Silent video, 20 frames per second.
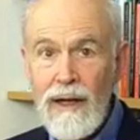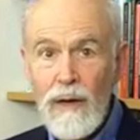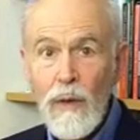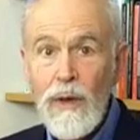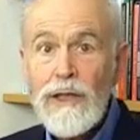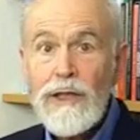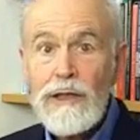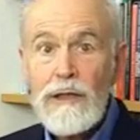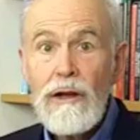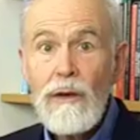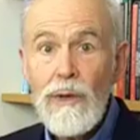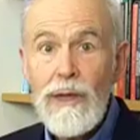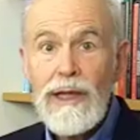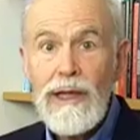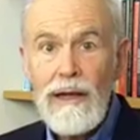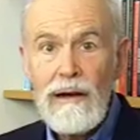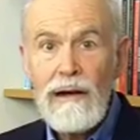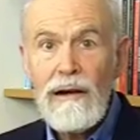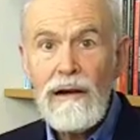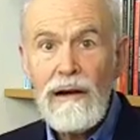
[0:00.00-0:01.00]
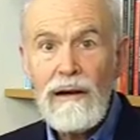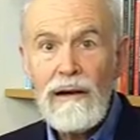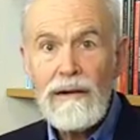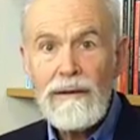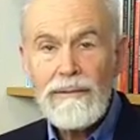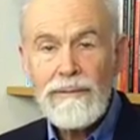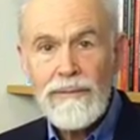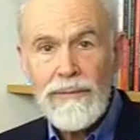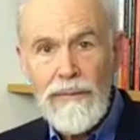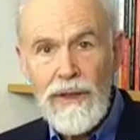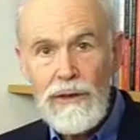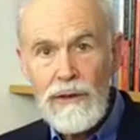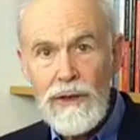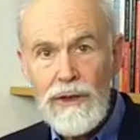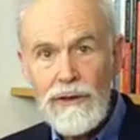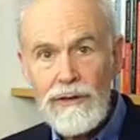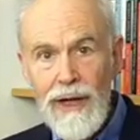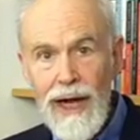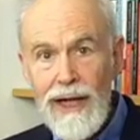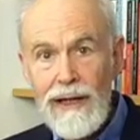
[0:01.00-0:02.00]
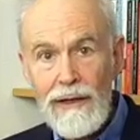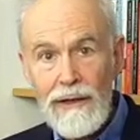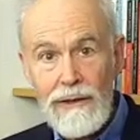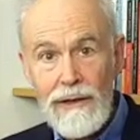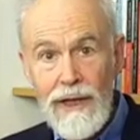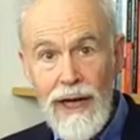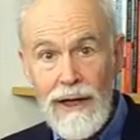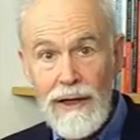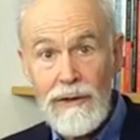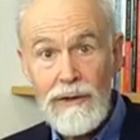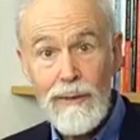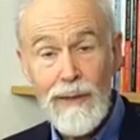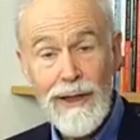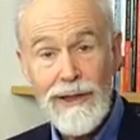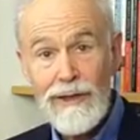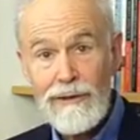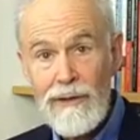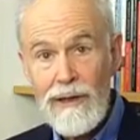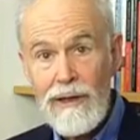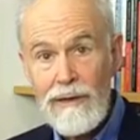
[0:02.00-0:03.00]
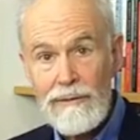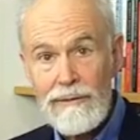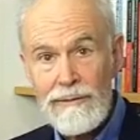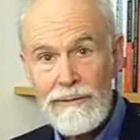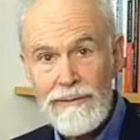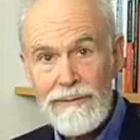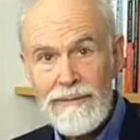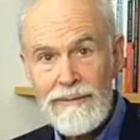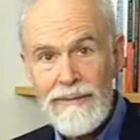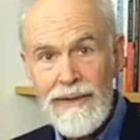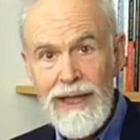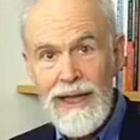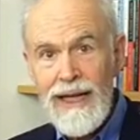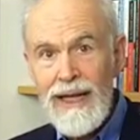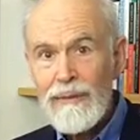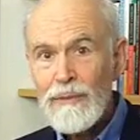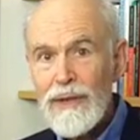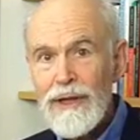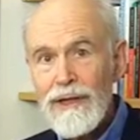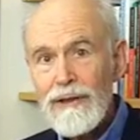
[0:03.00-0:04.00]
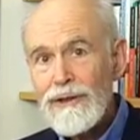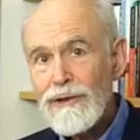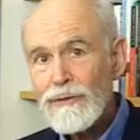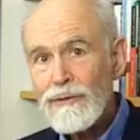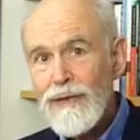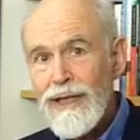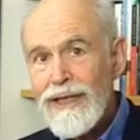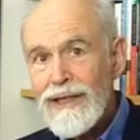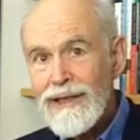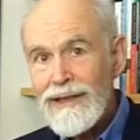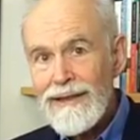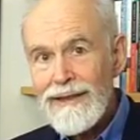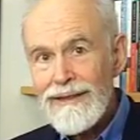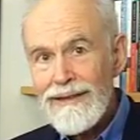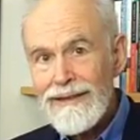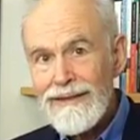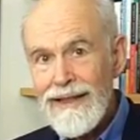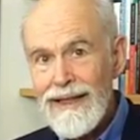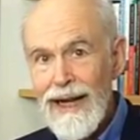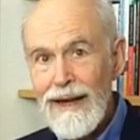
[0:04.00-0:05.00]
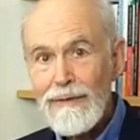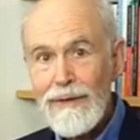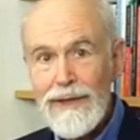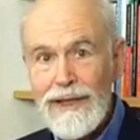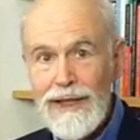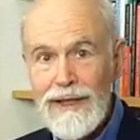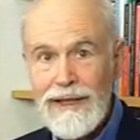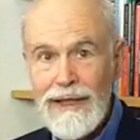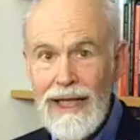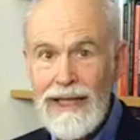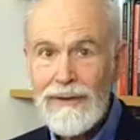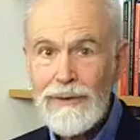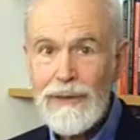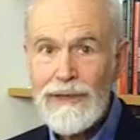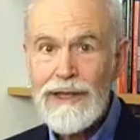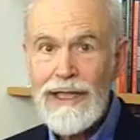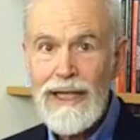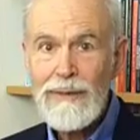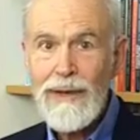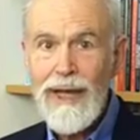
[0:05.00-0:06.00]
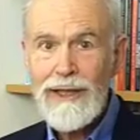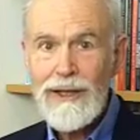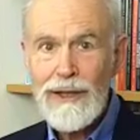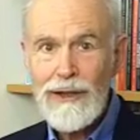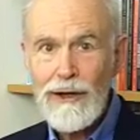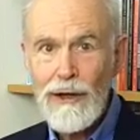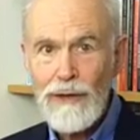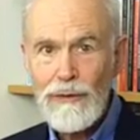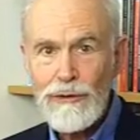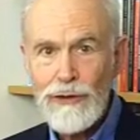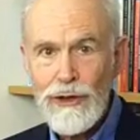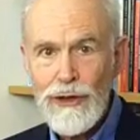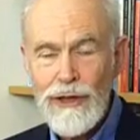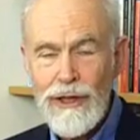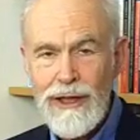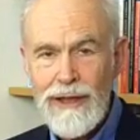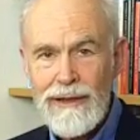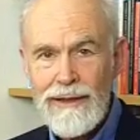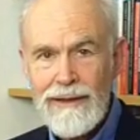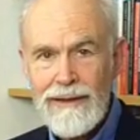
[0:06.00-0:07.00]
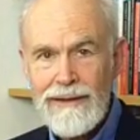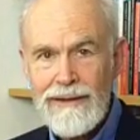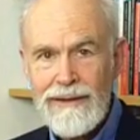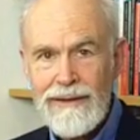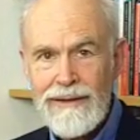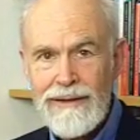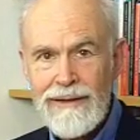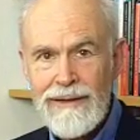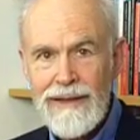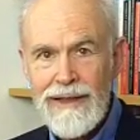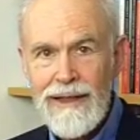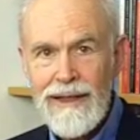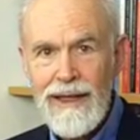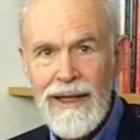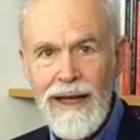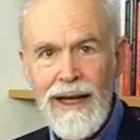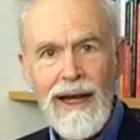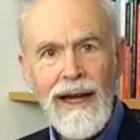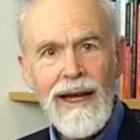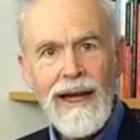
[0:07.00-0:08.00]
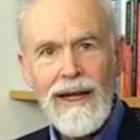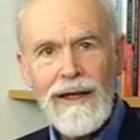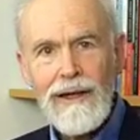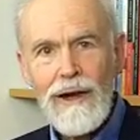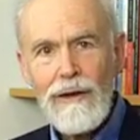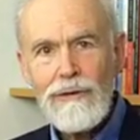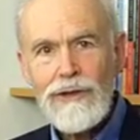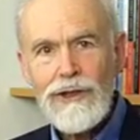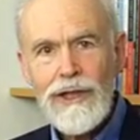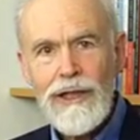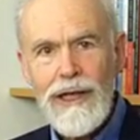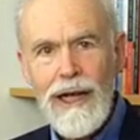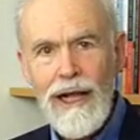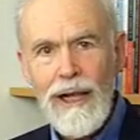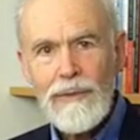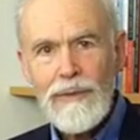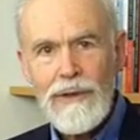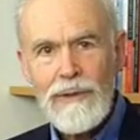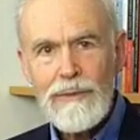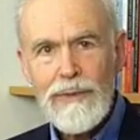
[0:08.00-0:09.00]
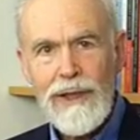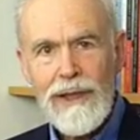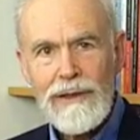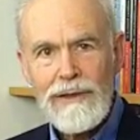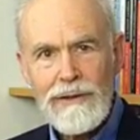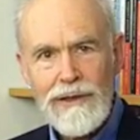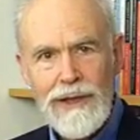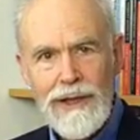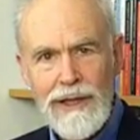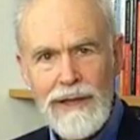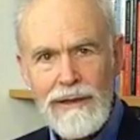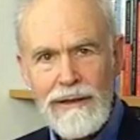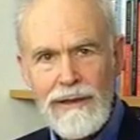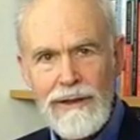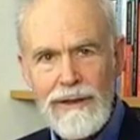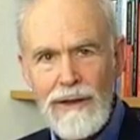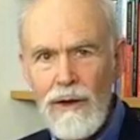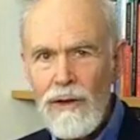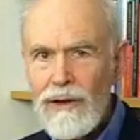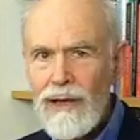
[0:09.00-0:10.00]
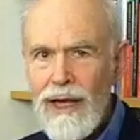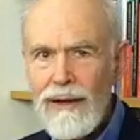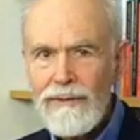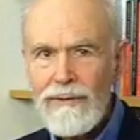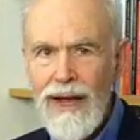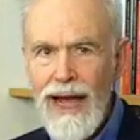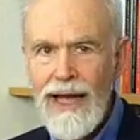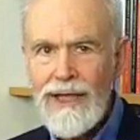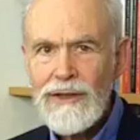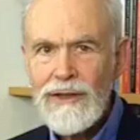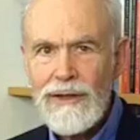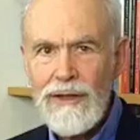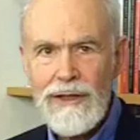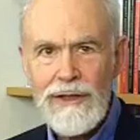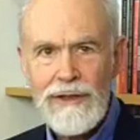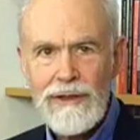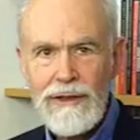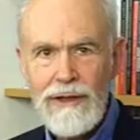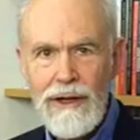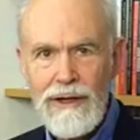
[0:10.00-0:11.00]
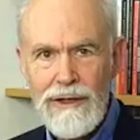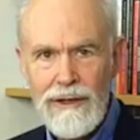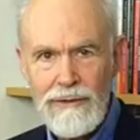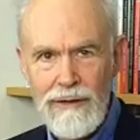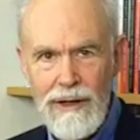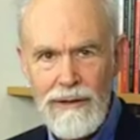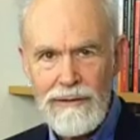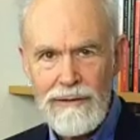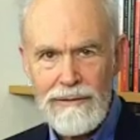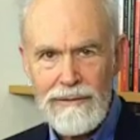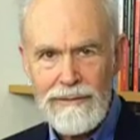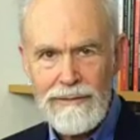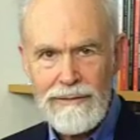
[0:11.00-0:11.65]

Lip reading: Once you know what they are, you can try to learn how to do them on your own. But there's a reason that every successful team has a coach. A coach can help you build your skills a whole lot faster than you could on your own.